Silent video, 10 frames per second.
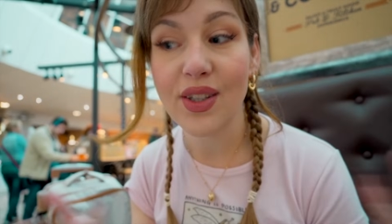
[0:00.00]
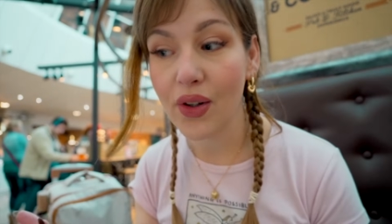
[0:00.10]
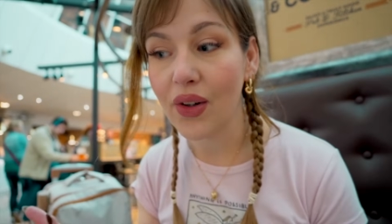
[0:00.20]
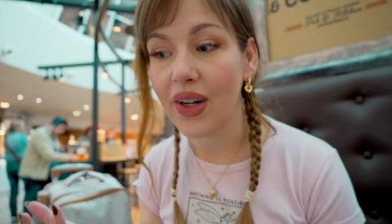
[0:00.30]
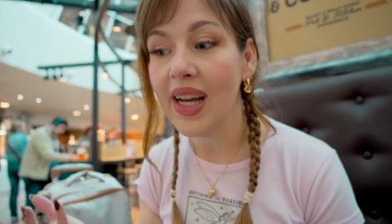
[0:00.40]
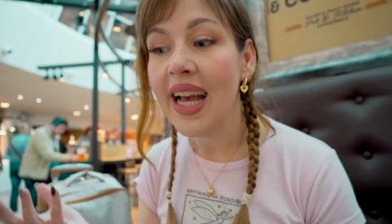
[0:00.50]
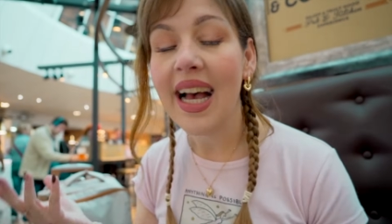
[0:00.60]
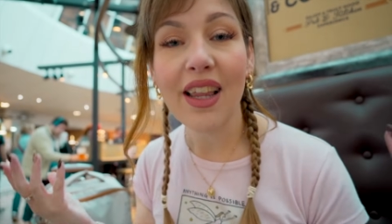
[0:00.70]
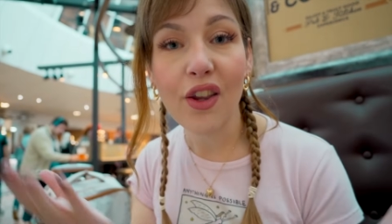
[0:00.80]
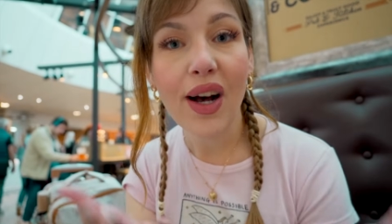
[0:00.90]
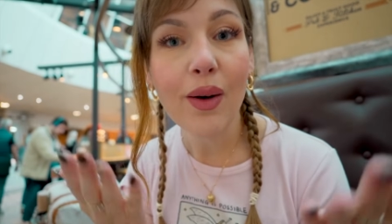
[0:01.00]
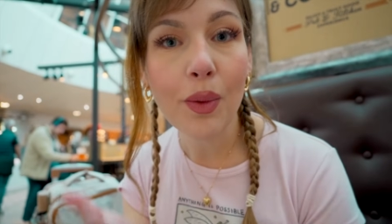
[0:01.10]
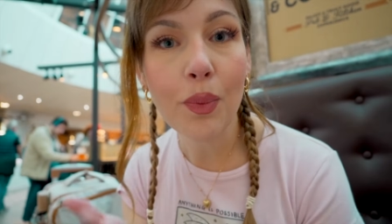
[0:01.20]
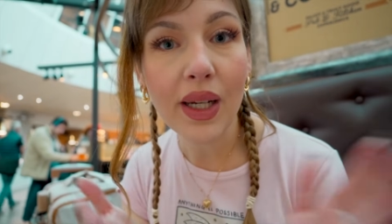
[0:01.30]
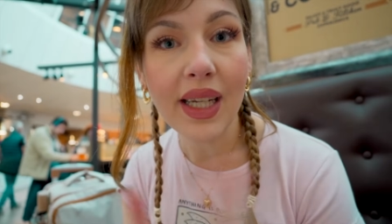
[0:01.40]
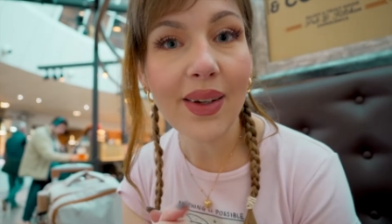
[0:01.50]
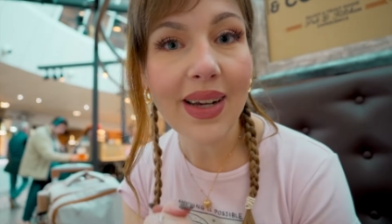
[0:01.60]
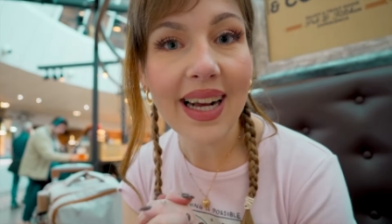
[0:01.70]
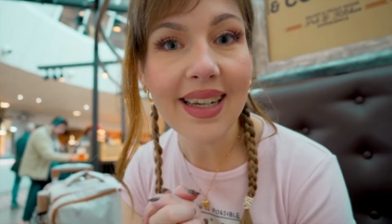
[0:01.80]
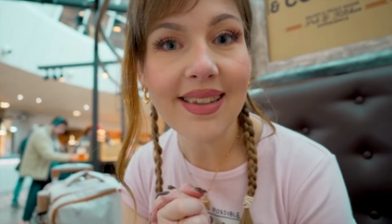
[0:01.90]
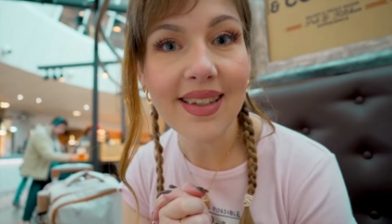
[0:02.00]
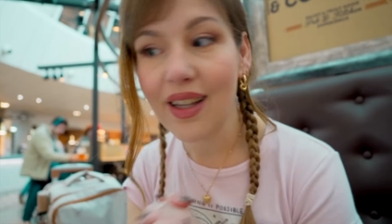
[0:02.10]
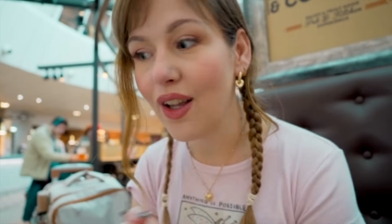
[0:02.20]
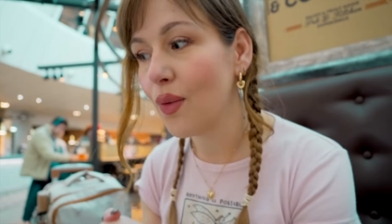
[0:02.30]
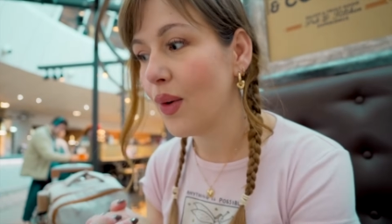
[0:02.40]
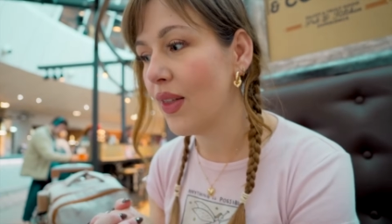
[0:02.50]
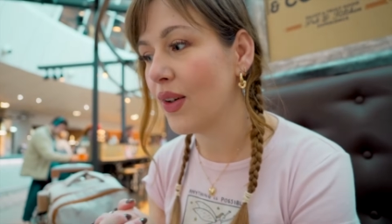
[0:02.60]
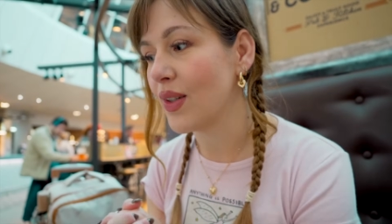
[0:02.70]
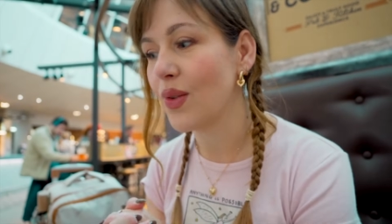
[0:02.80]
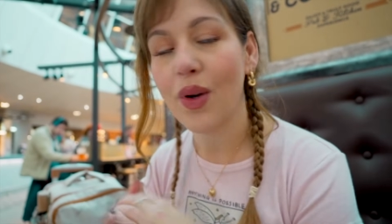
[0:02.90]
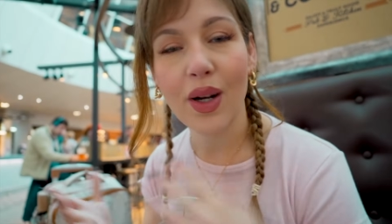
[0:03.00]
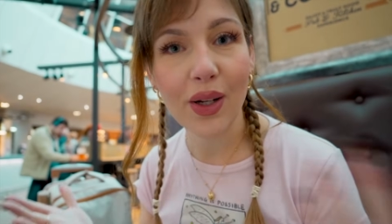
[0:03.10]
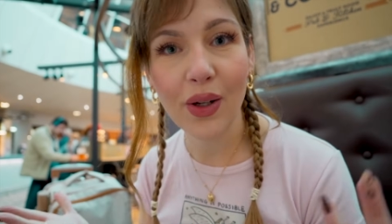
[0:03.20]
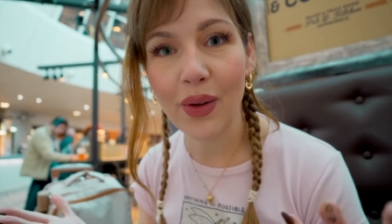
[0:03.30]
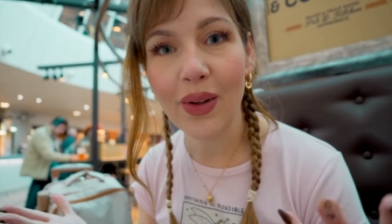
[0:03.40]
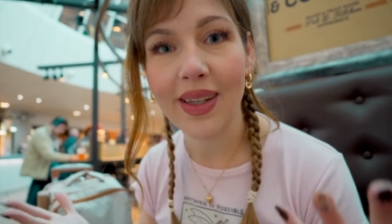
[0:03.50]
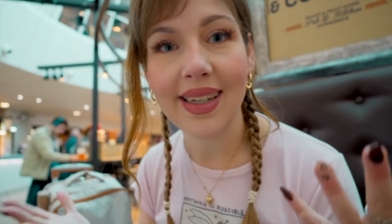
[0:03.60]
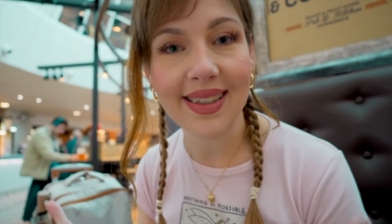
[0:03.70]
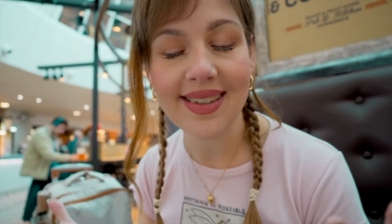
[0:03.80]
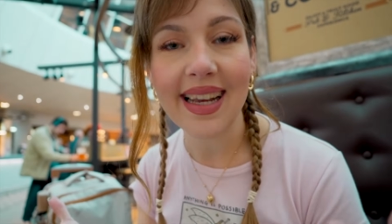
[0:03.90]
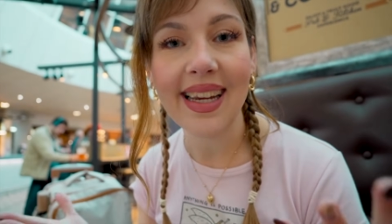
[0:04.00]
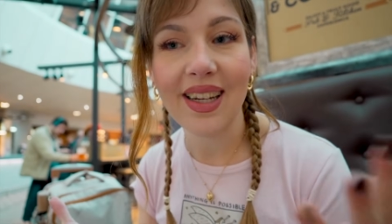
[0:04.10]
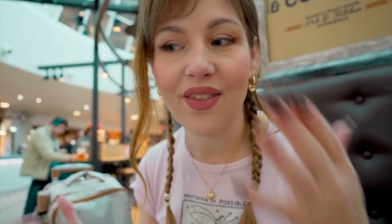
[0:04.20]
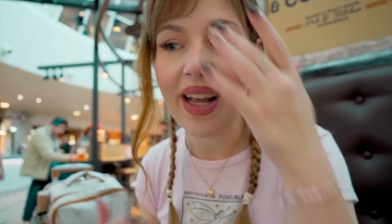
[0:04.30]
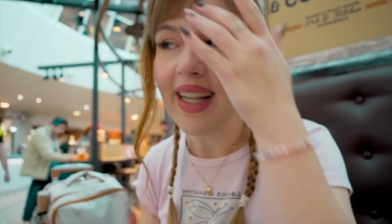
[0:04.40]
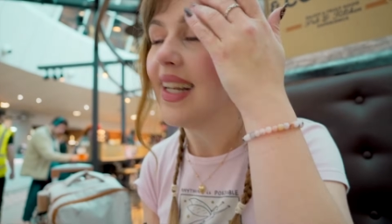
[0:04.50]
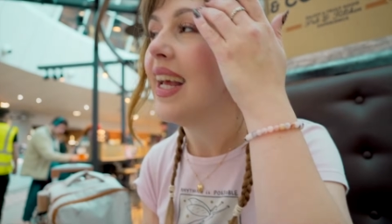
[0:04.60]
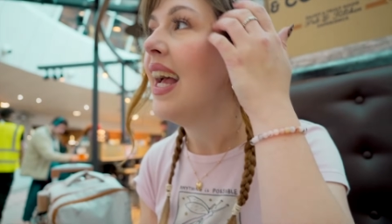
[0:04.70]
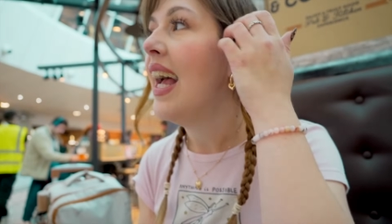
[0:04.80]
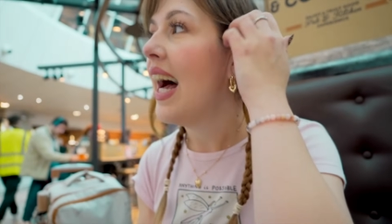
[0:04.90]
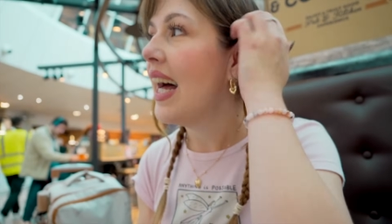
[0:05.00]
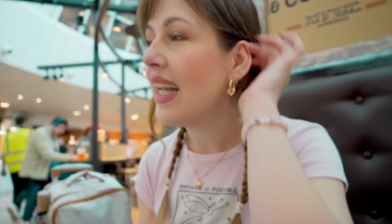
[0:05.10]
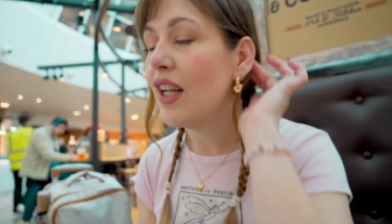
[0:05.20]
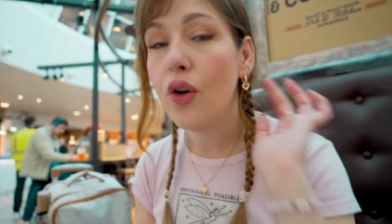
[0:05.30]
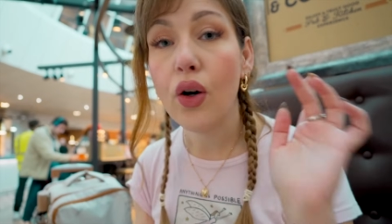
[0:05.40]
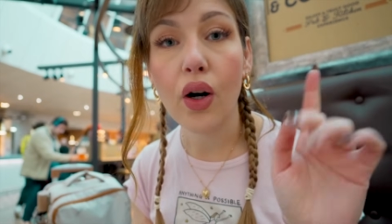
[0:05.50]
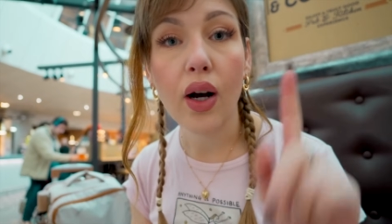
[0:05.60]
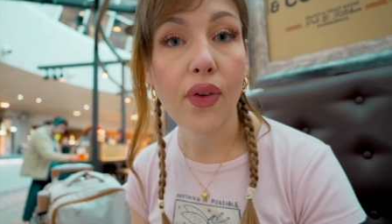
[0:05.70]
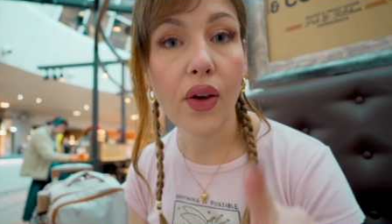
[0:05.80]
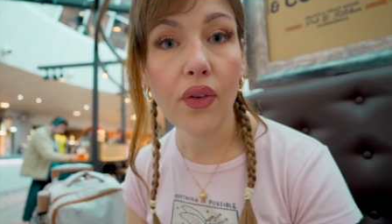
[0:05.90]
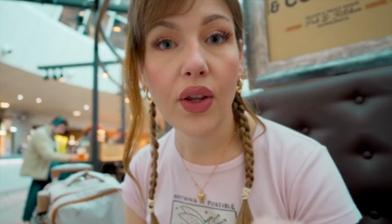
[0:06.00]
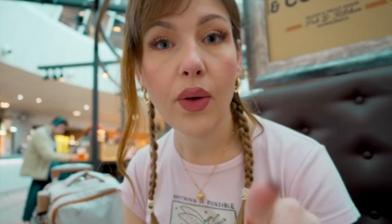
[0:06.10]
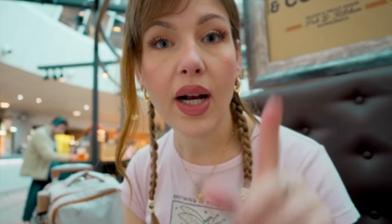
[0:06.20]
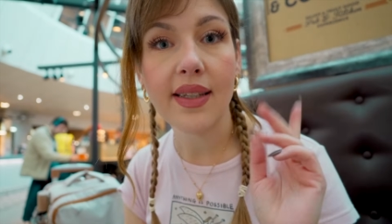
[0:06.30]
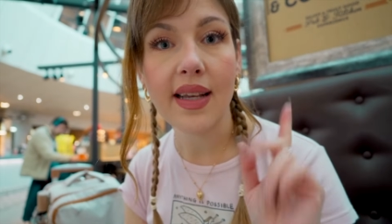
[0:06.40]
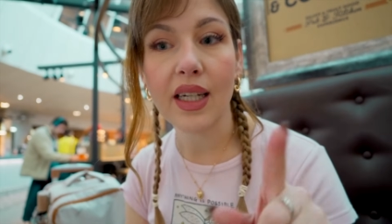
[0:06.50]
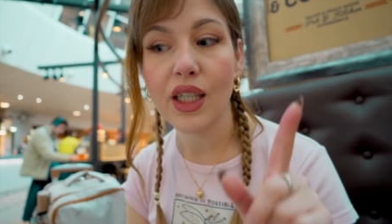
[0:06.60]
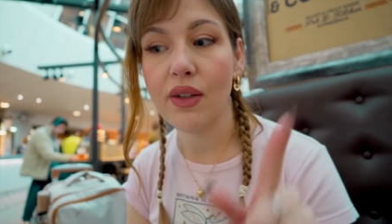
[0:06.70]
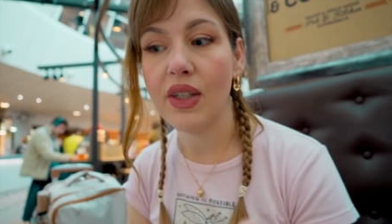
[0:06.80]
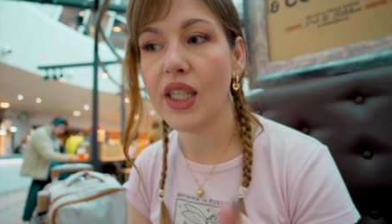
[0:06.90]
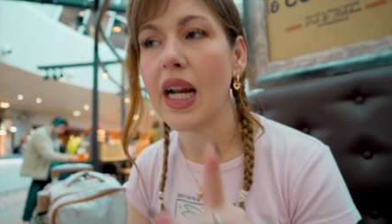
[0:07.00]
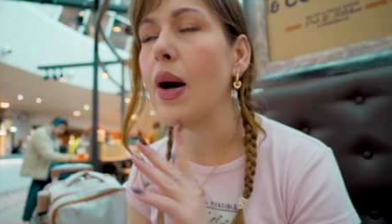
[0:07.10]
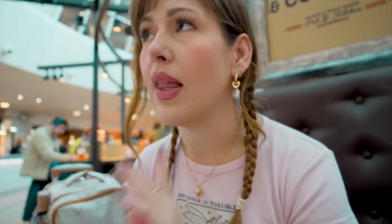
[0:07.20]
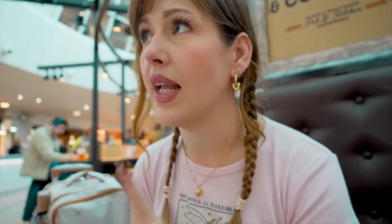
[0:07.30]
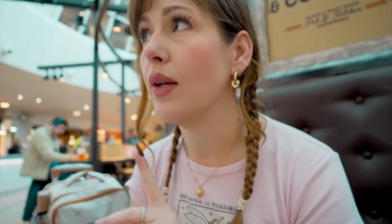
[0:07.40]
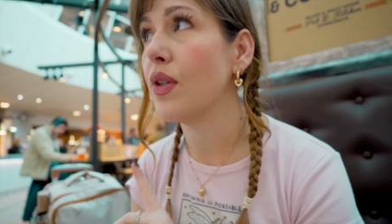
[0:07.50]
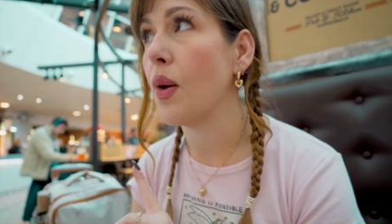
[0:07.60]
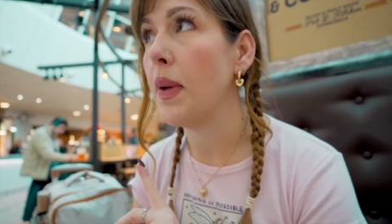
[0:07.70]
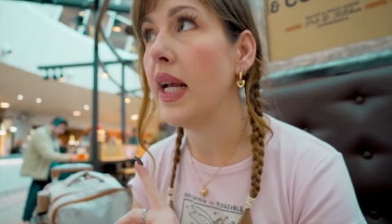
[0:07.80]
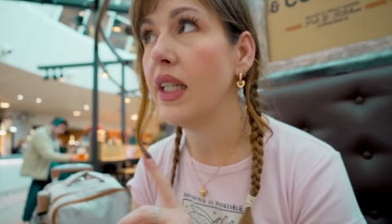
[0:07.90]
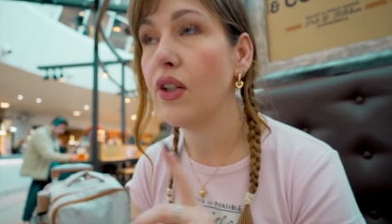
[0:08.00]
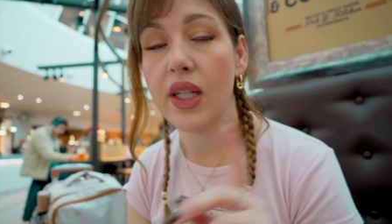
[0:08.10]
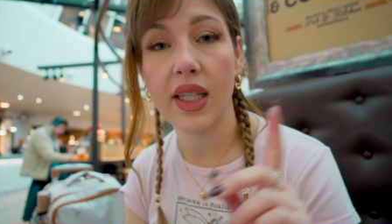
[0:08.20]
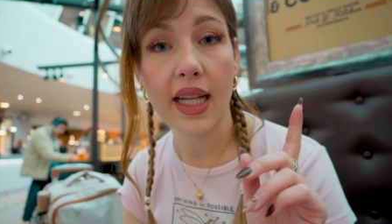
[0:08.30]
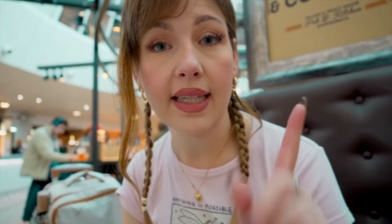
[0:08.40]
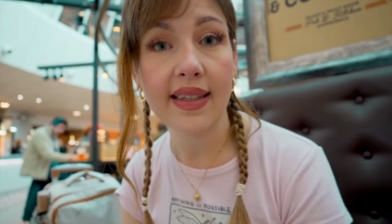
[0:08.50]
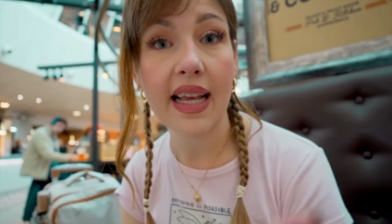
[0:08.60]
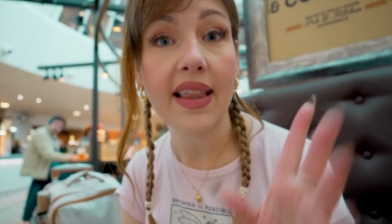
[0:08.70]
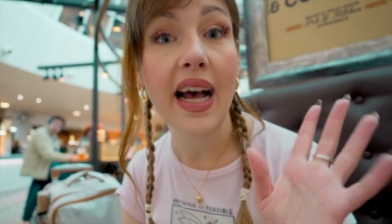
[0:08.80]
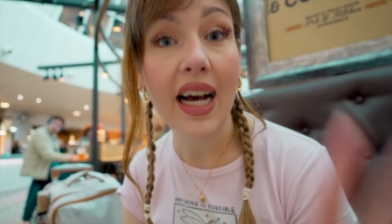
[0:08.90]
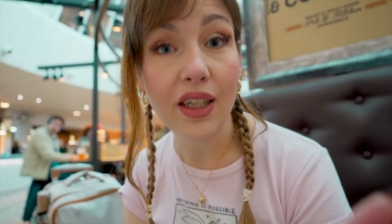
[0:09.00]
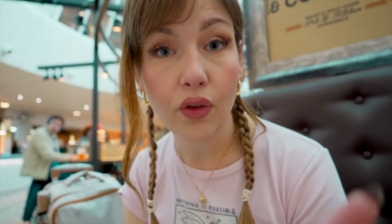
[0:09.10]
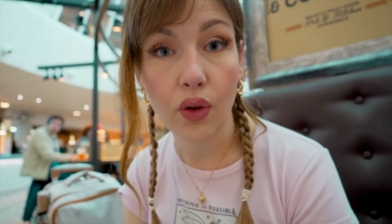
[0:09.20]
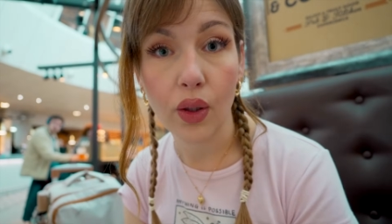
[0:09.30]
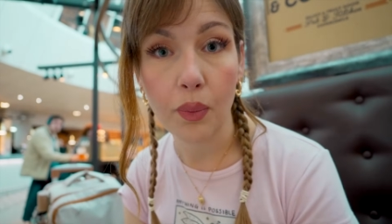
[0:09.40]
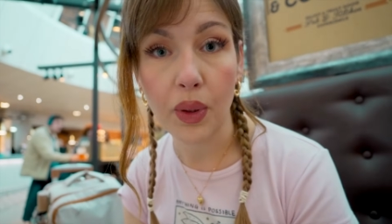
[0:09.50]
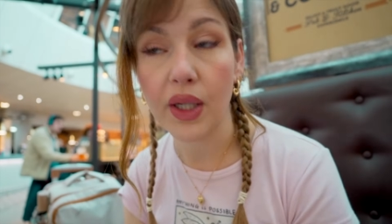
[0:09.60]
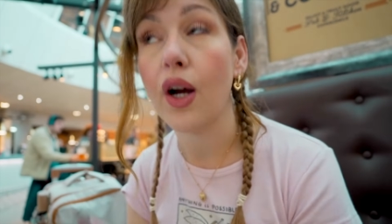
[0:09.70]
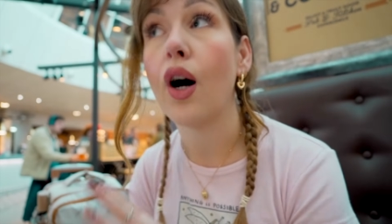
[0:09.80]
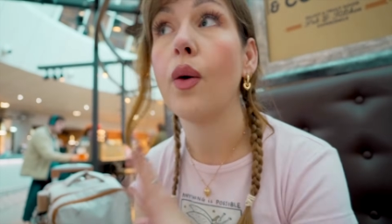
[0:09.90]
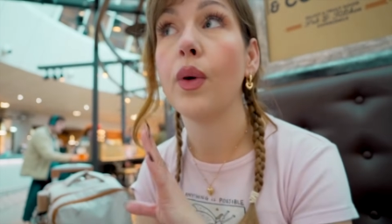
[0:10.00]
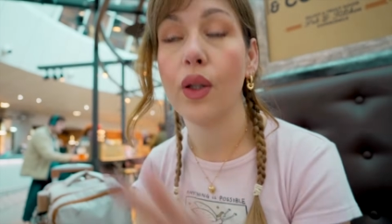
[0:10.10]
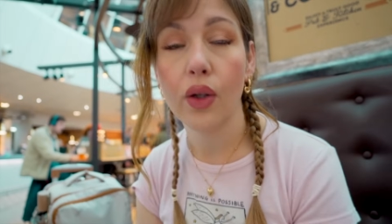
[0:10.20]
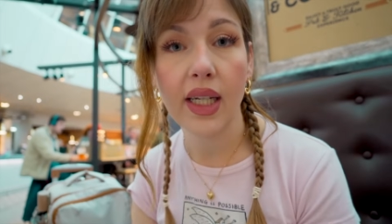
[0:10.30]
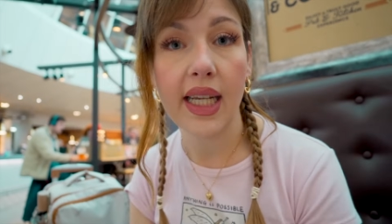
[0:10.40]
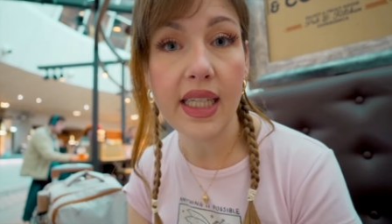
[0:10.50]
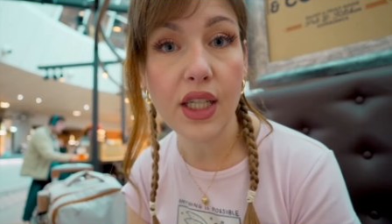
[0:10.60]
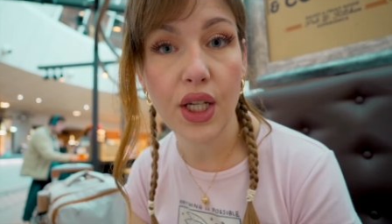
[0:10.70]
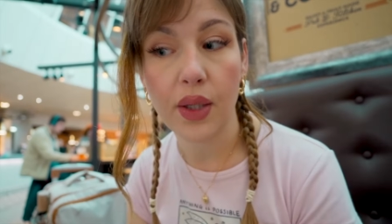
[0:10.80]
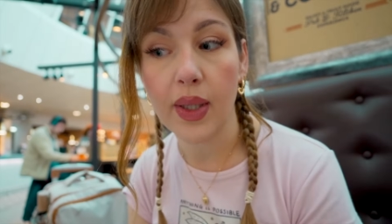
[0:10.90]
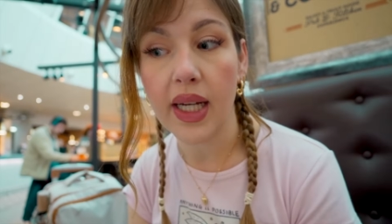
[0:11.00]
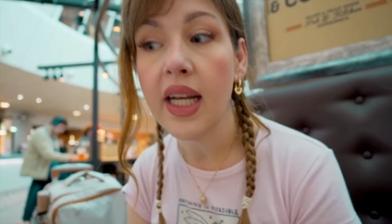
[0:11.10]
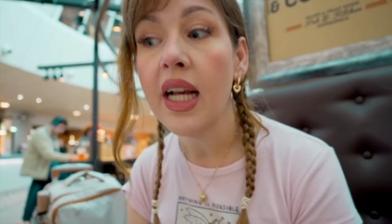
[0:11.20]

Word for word: So I thought I would bring you guys along with us. What a cool and exciting event. And I know a few of you guys actually reached out, I think it was on Patreon, that said they had a Roland printer or were looking into it.